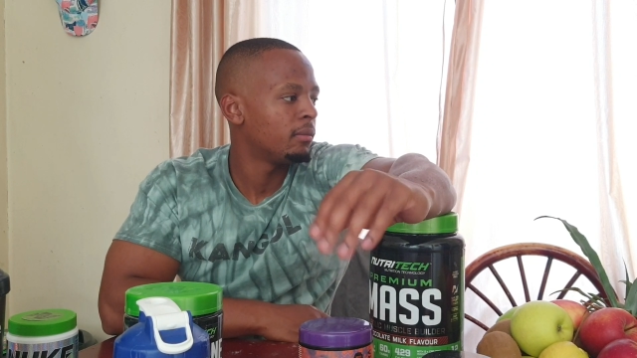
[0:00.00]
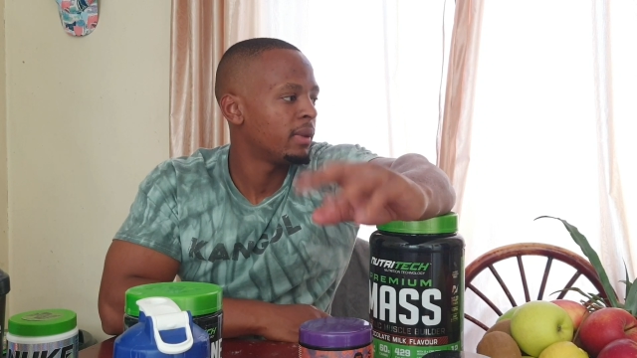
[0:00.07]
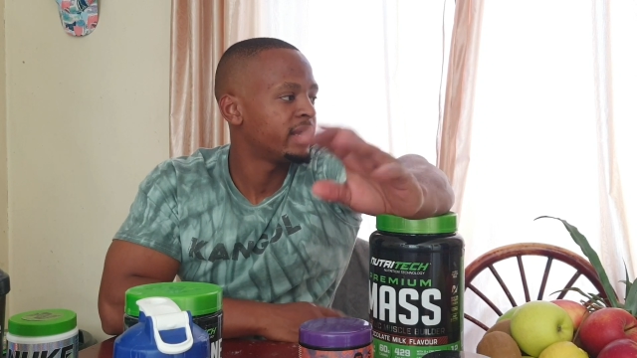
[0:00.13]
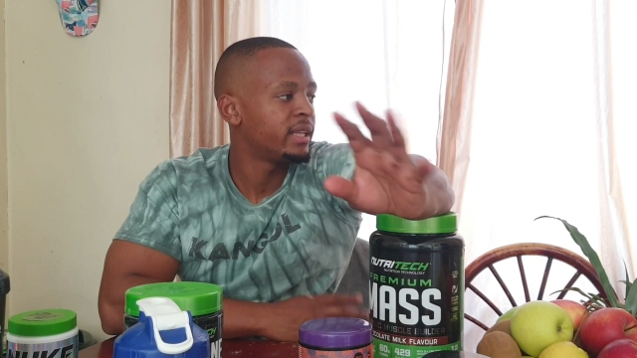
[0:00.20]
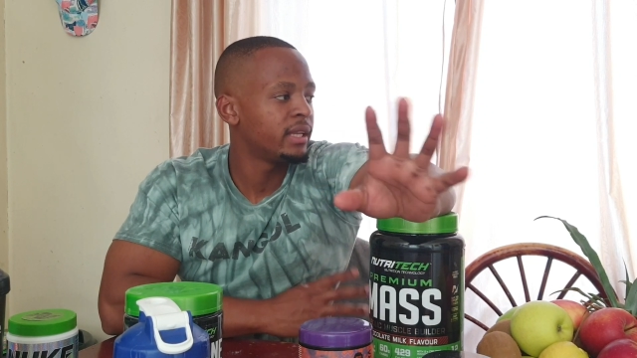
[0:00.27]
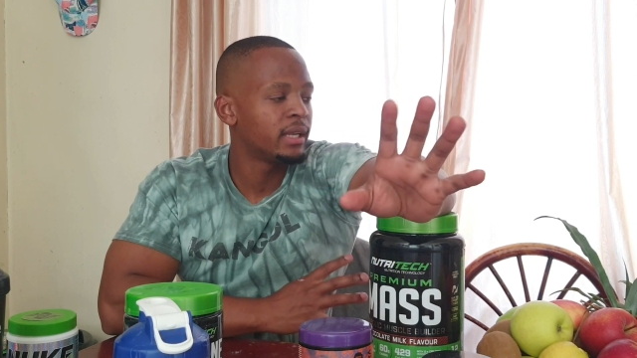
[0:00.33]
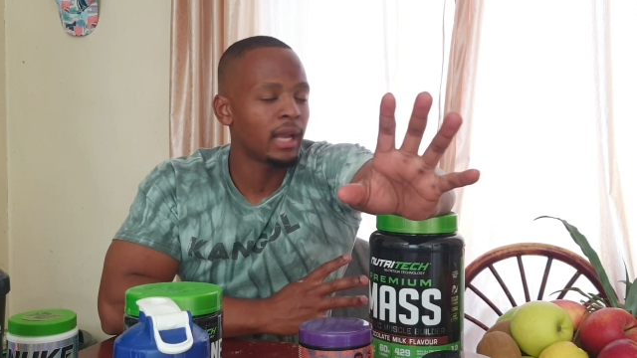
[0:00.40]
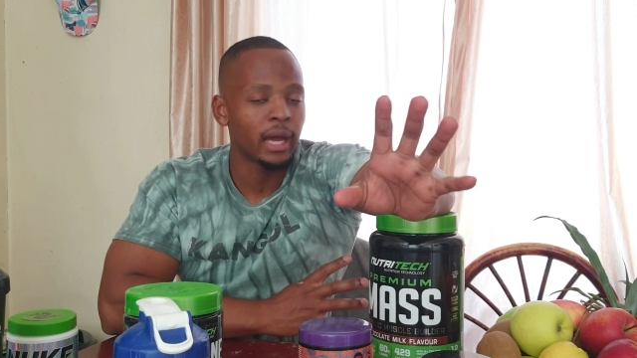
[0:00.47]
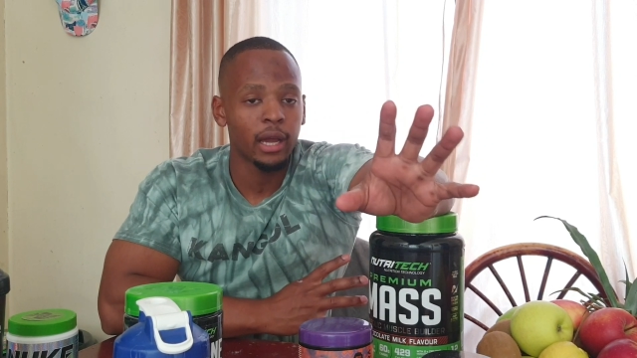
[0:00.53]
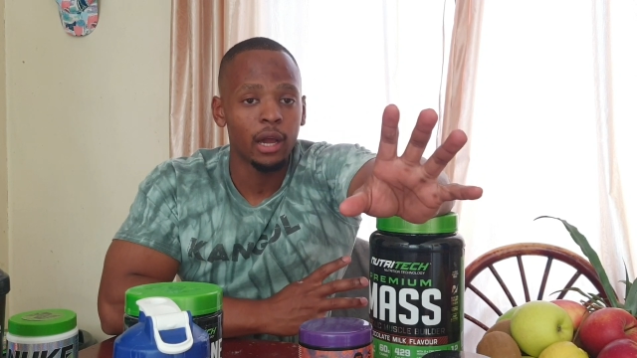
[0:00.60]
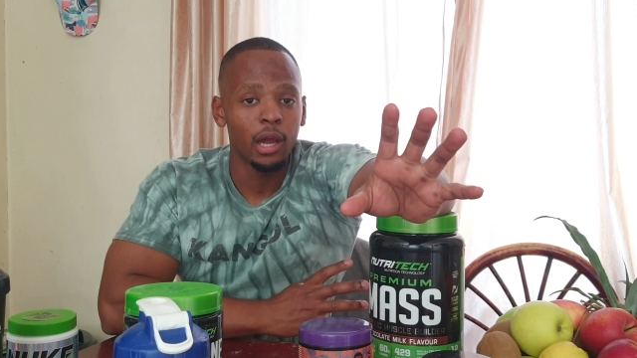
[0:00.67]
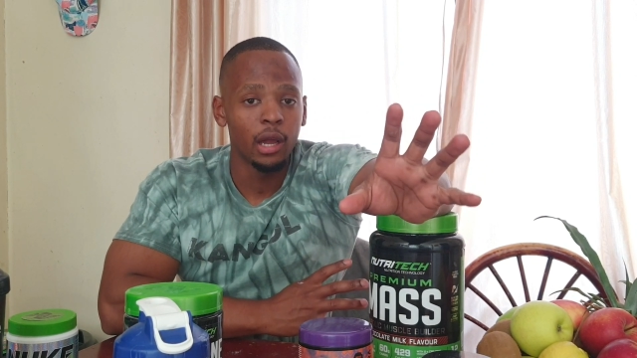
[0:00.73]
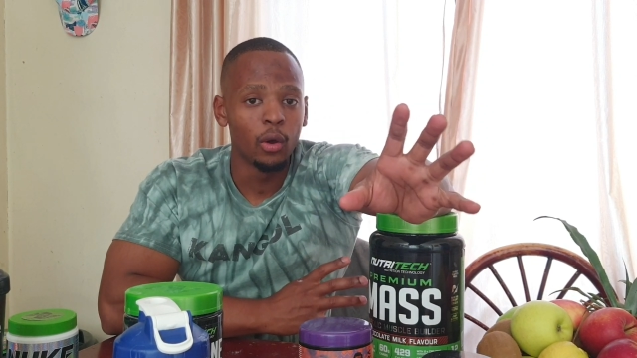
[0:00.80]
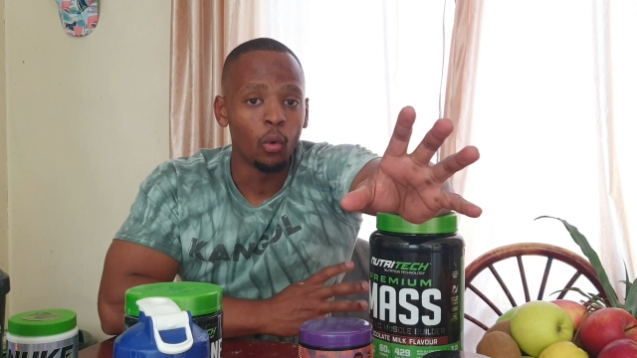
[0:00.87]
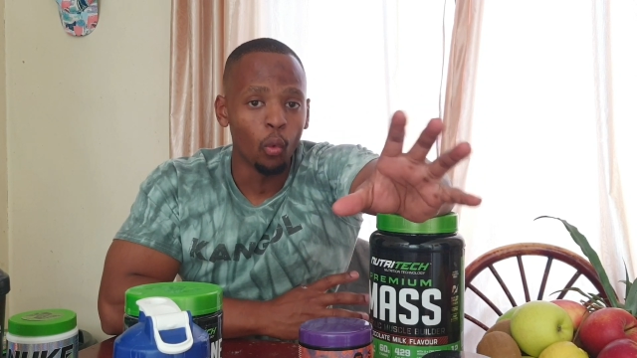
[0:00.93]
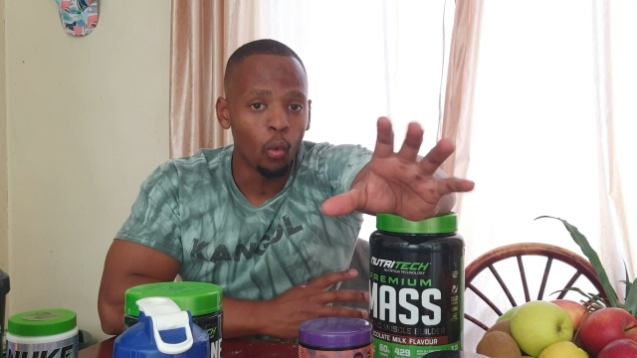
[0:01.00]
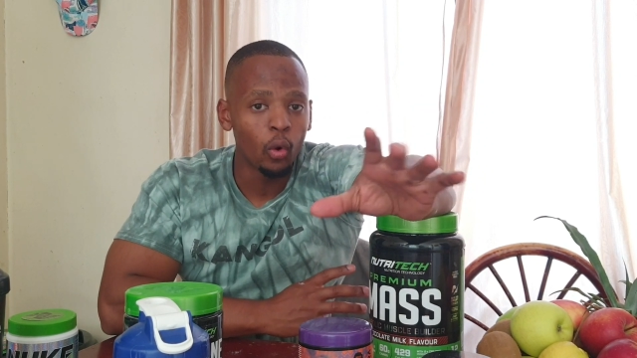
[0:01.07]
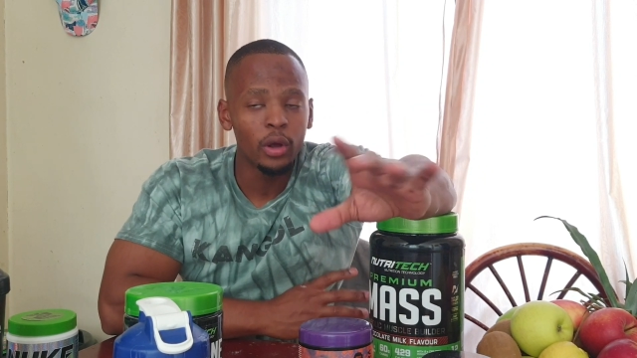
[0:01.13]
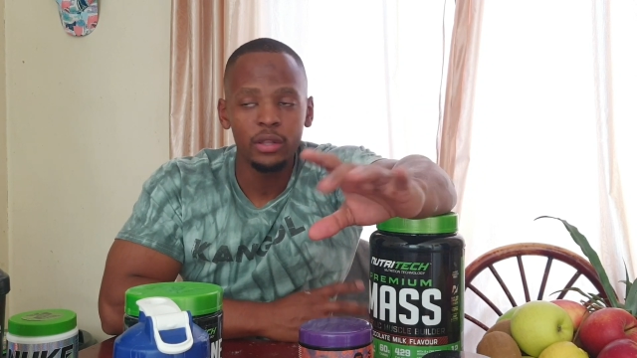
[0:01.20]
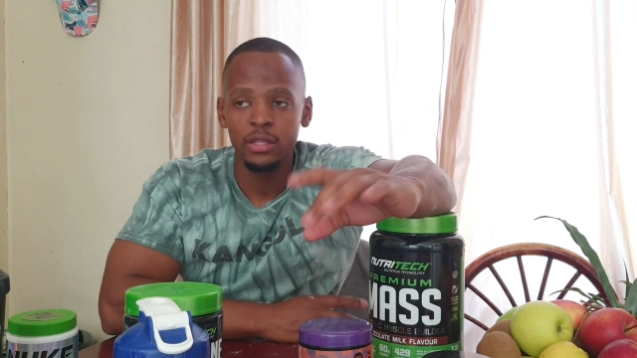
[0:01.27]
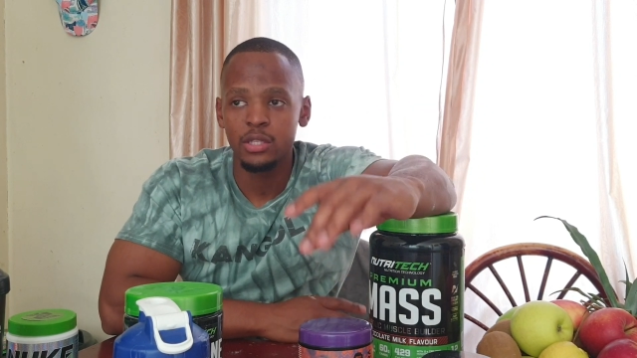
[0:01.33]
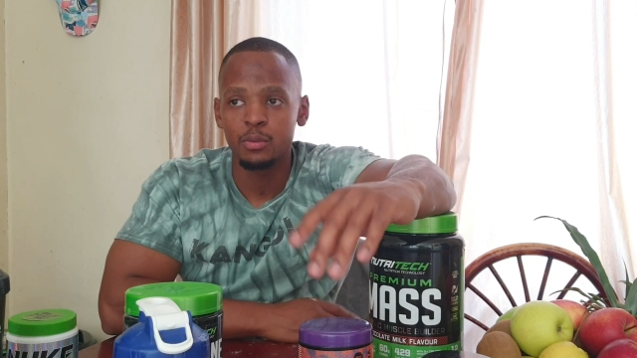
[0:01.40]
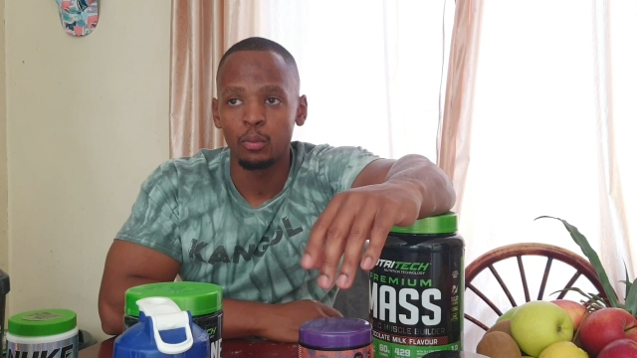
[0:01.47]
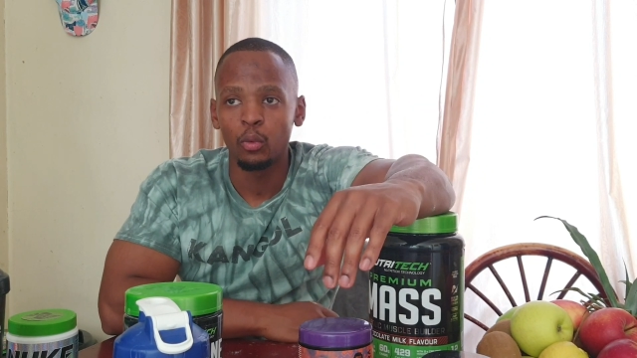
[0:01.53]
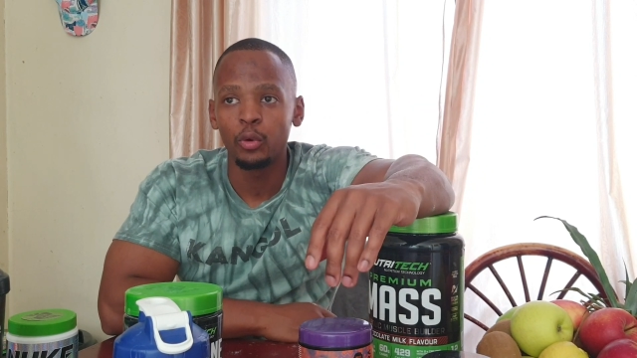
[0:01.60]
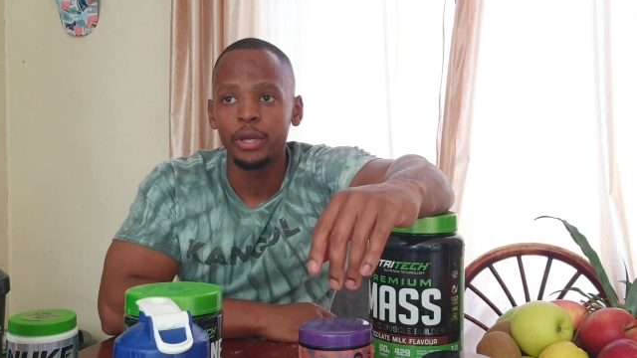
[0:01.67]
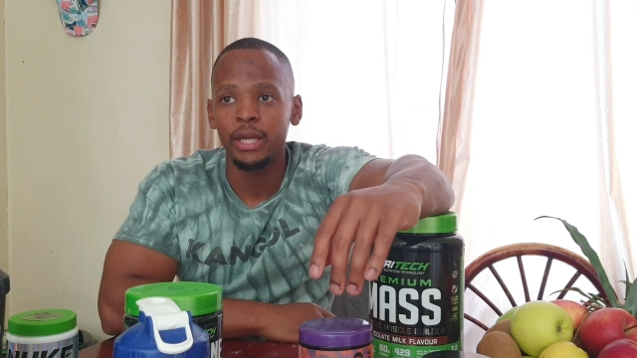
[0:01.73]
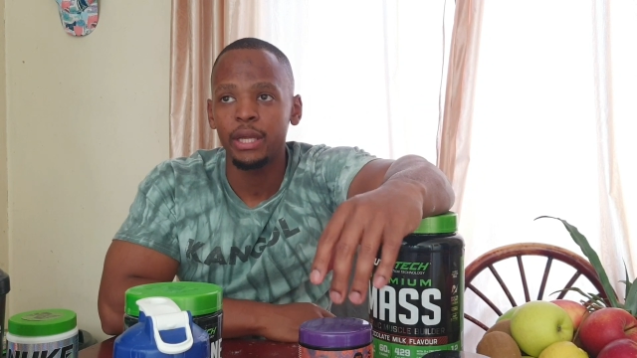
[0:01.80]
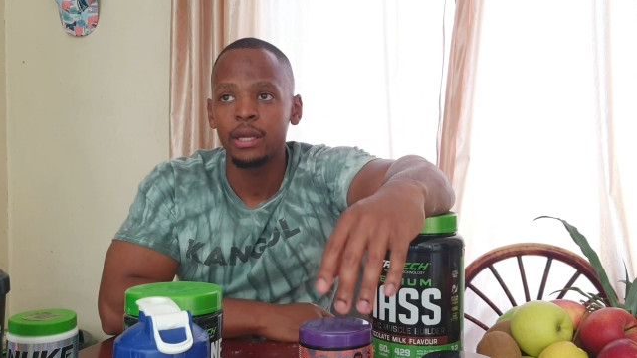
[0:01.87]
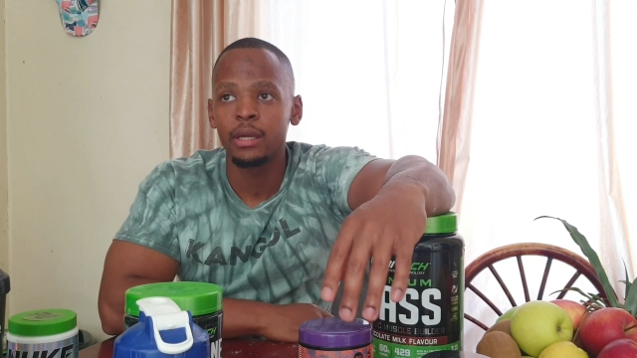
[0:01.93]
I did like walk this
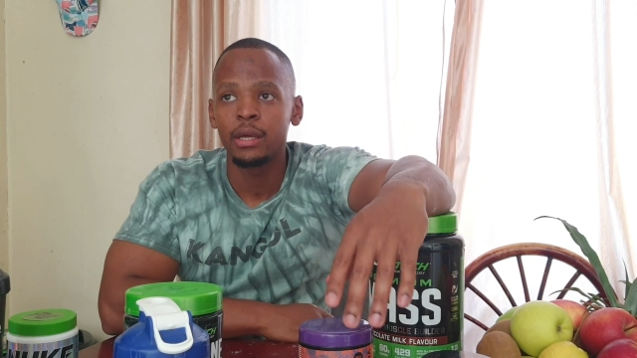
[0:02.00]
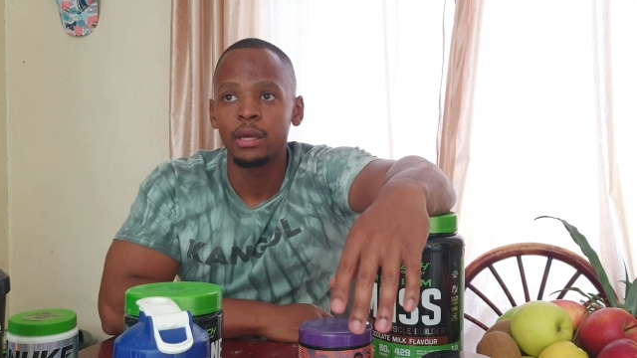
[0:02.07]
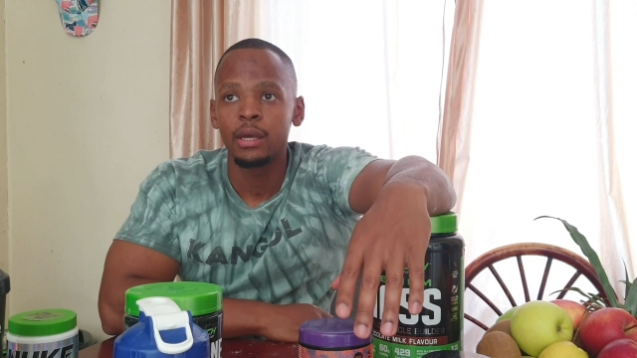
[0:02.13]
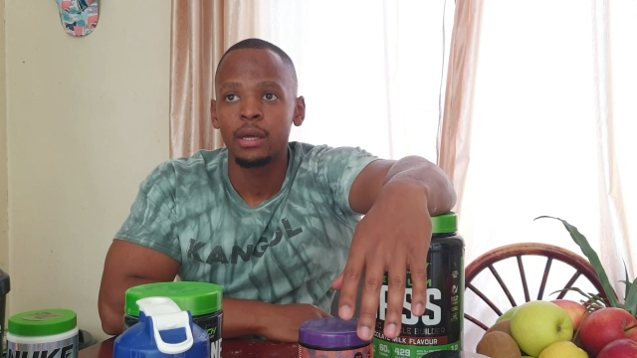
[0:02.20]
morning,